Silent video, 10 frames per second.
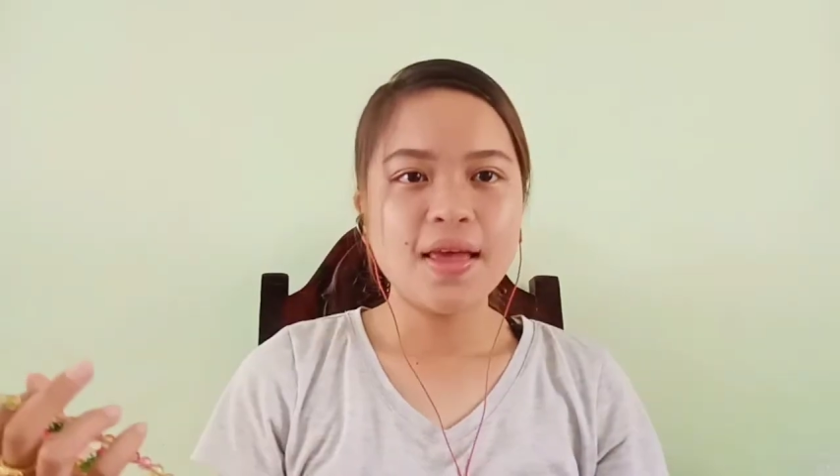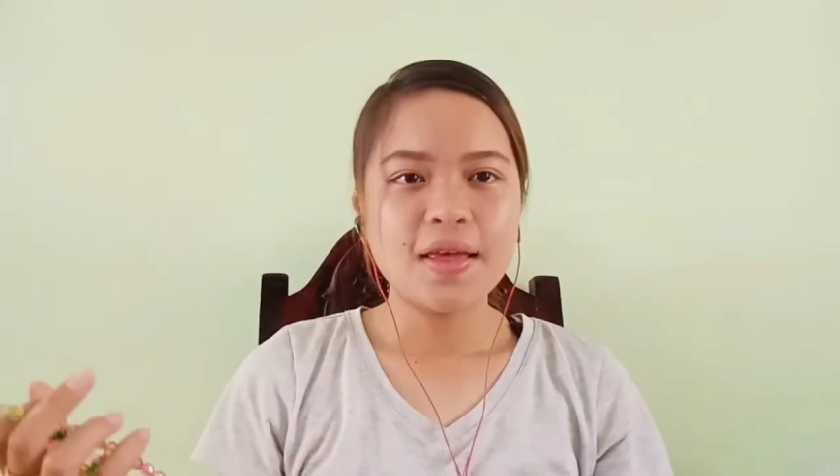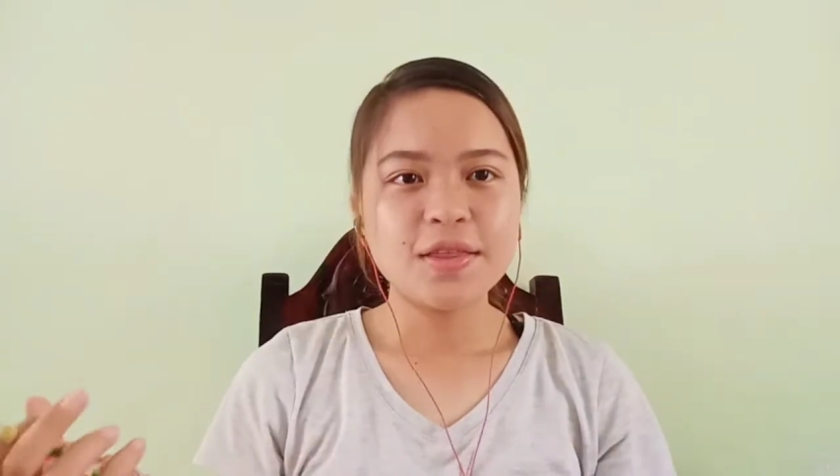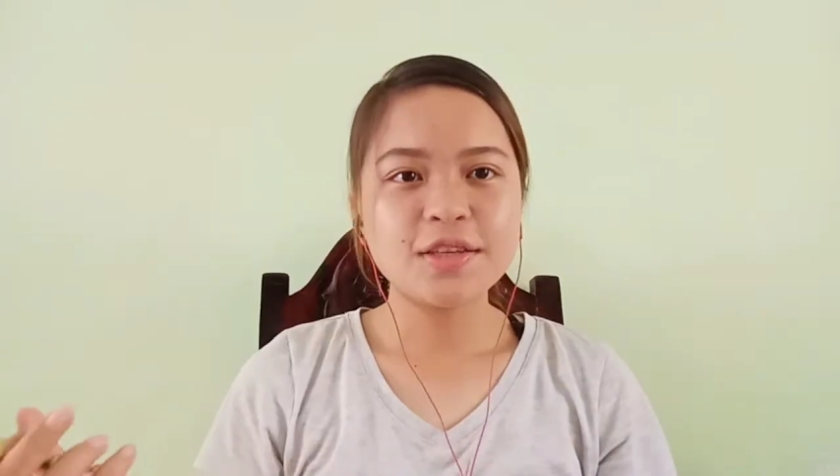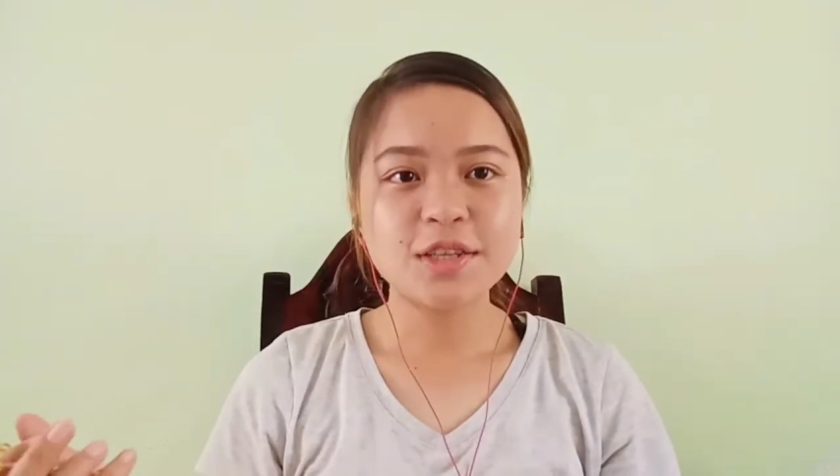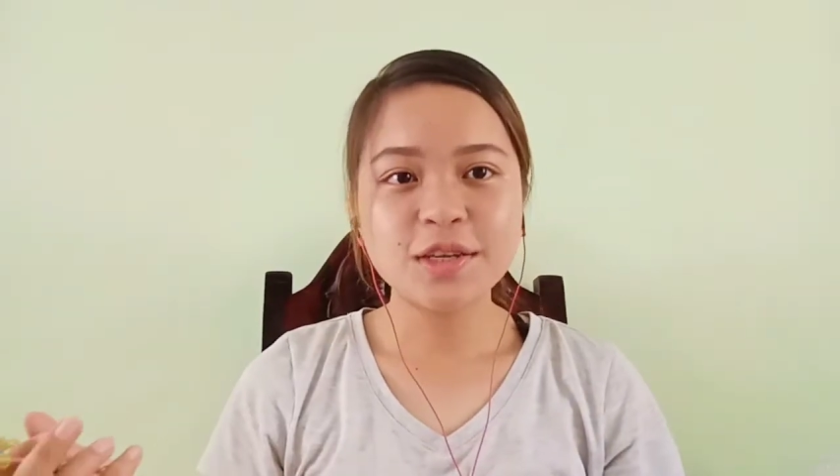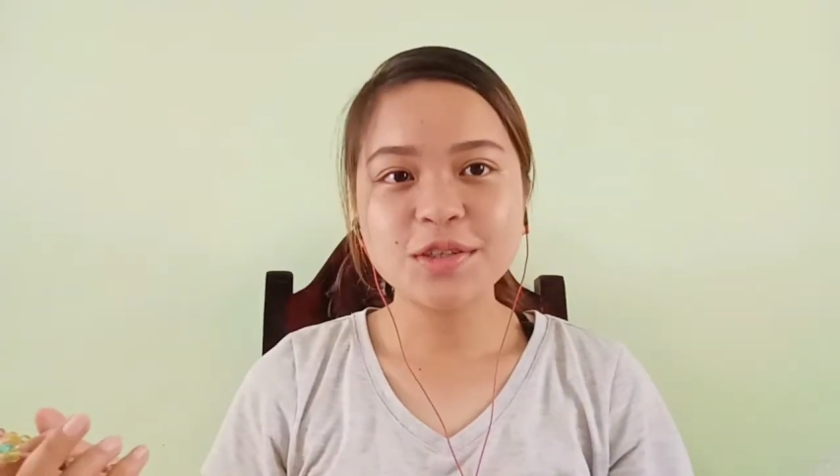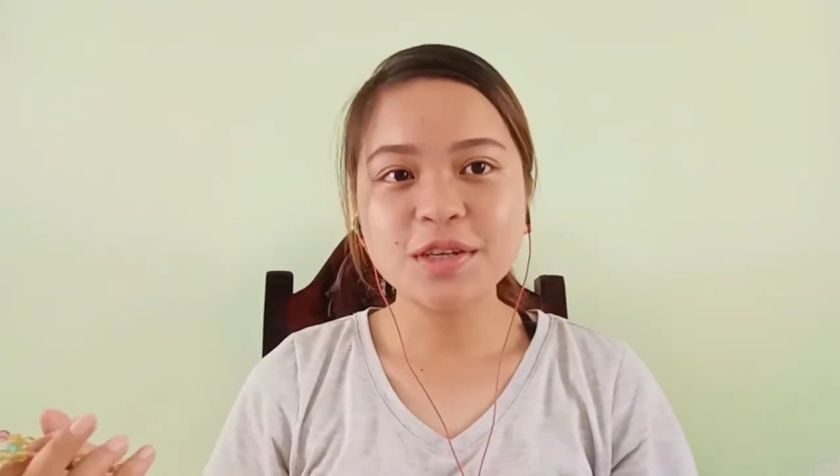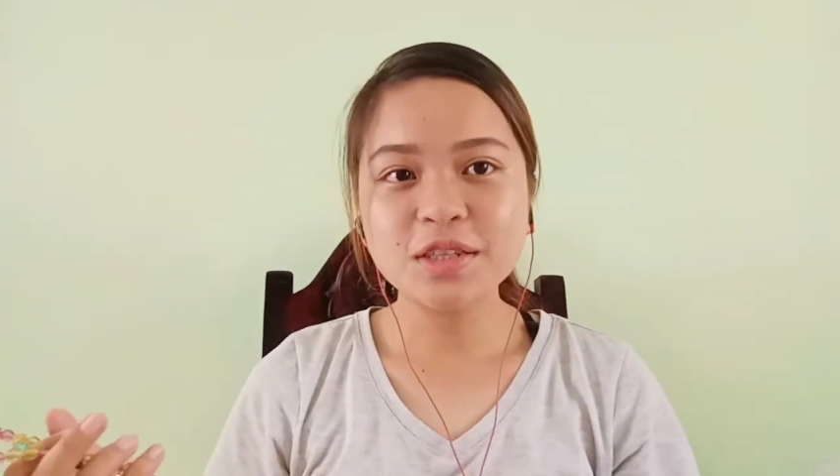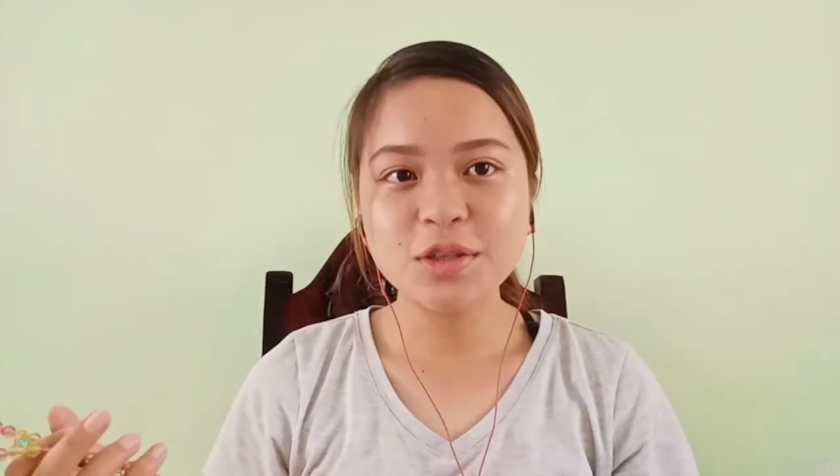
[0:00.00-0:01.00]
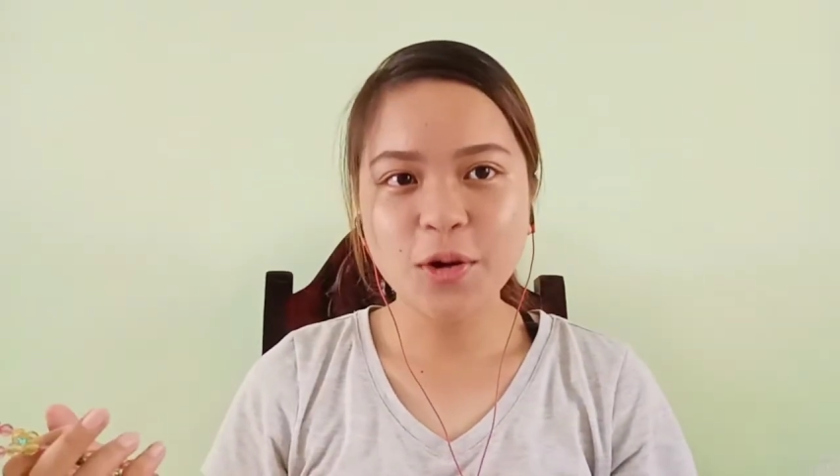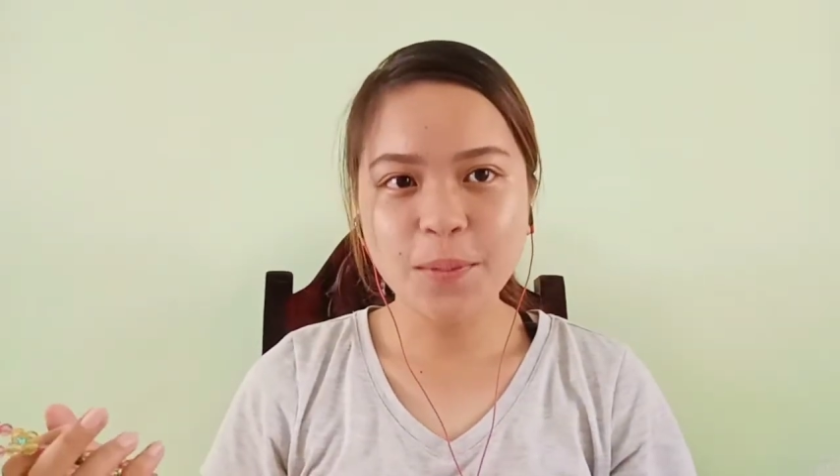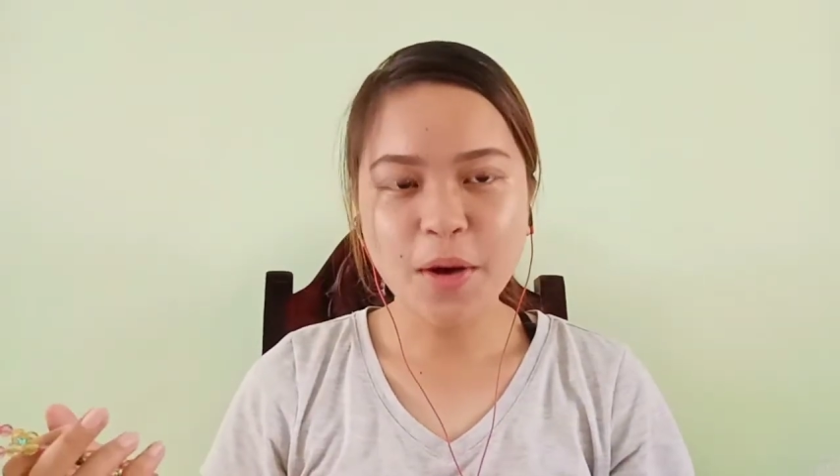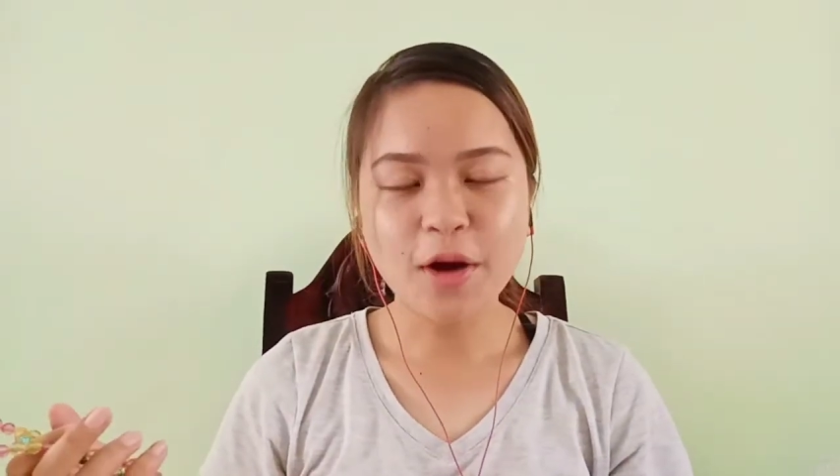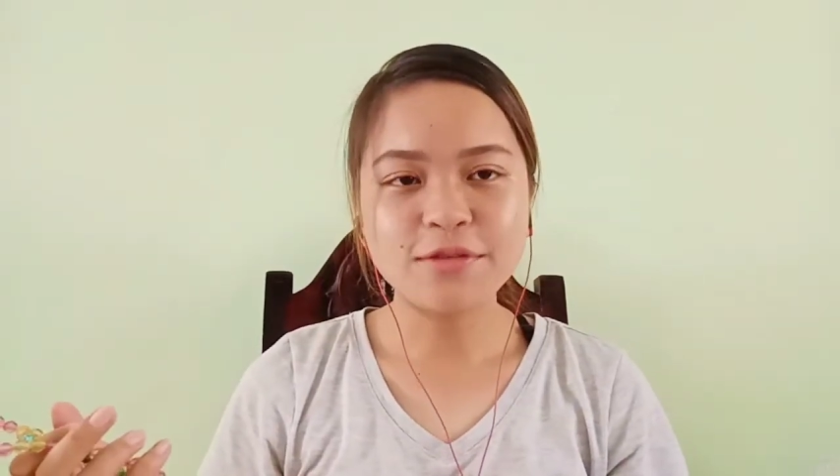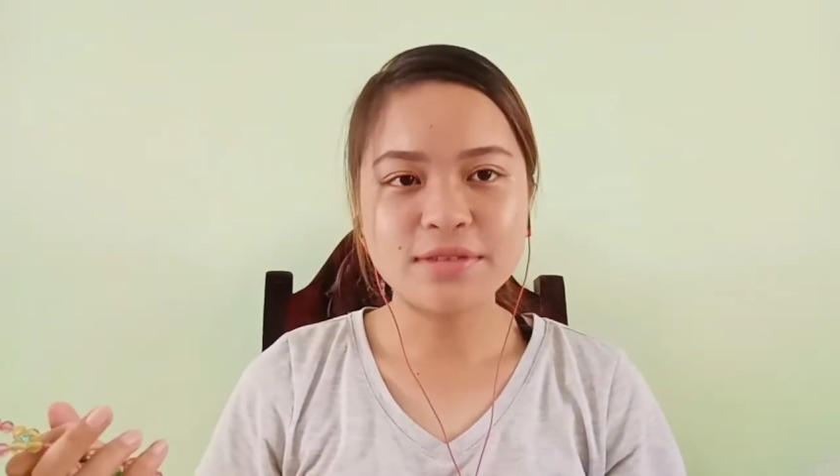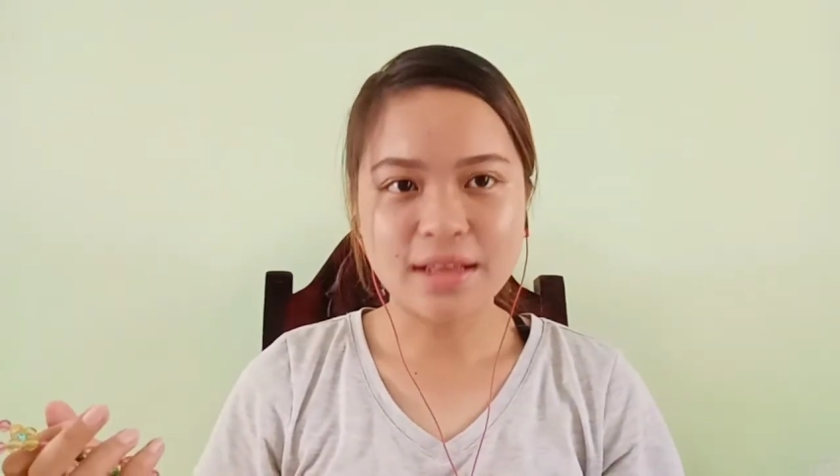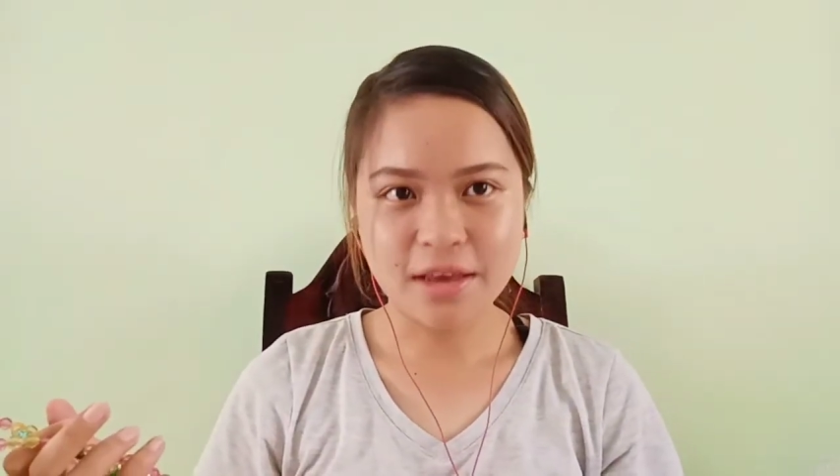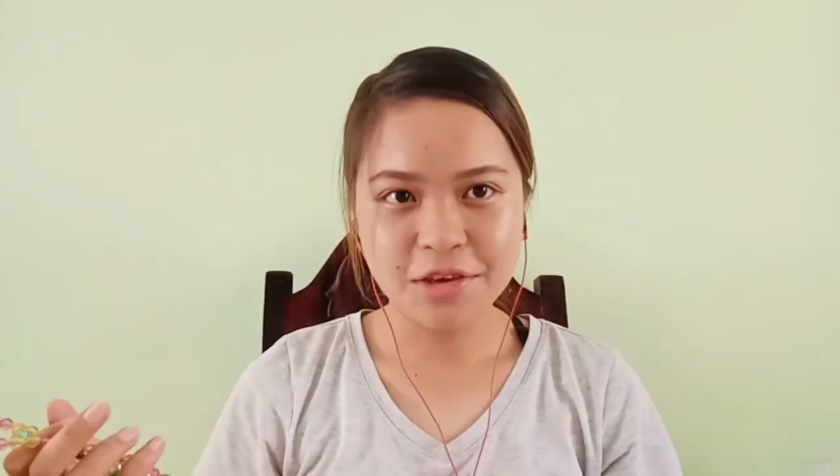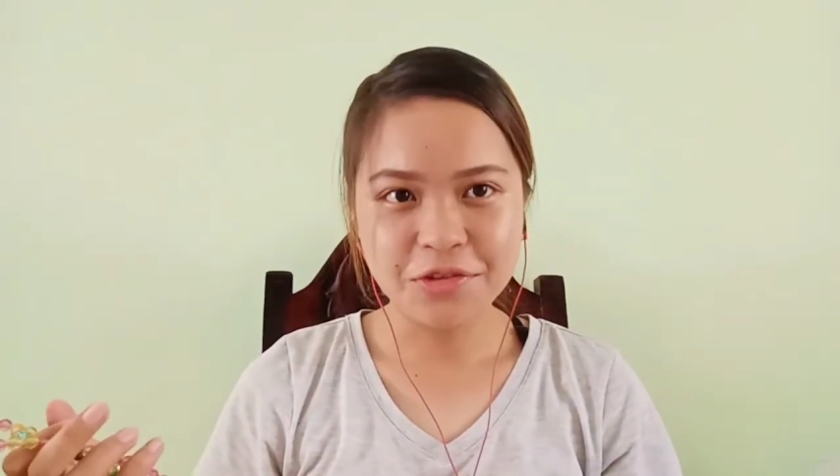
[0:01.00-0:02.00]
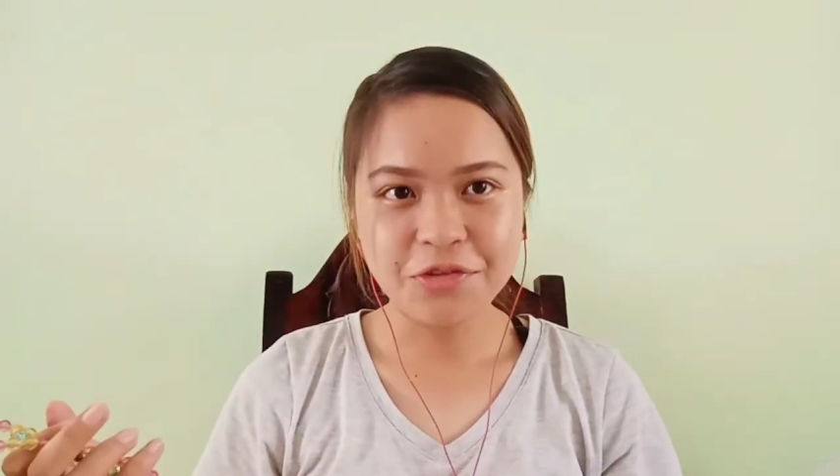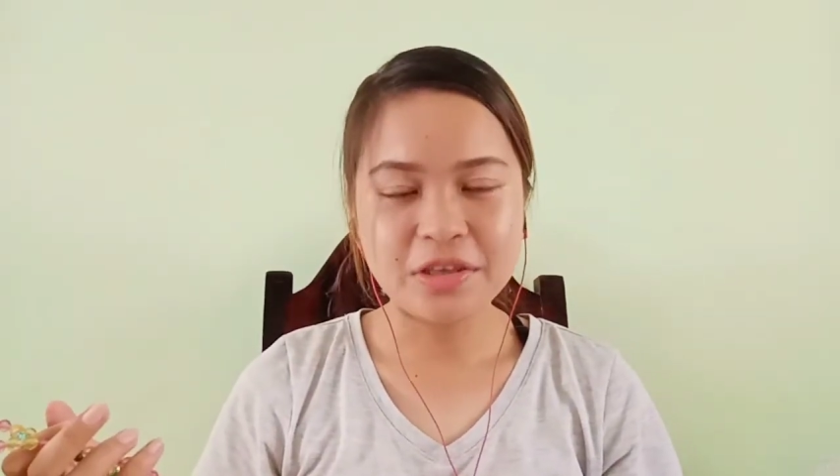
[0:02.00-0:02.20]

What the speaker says: The Central Dogma of Life